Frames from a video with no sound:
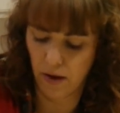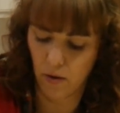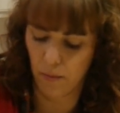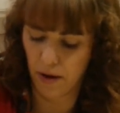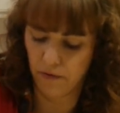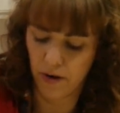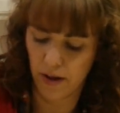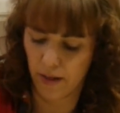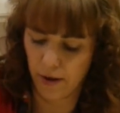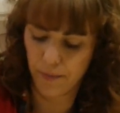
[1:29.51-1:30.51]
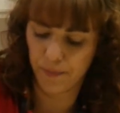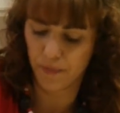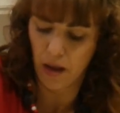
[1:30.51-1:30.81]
homemade vanilla.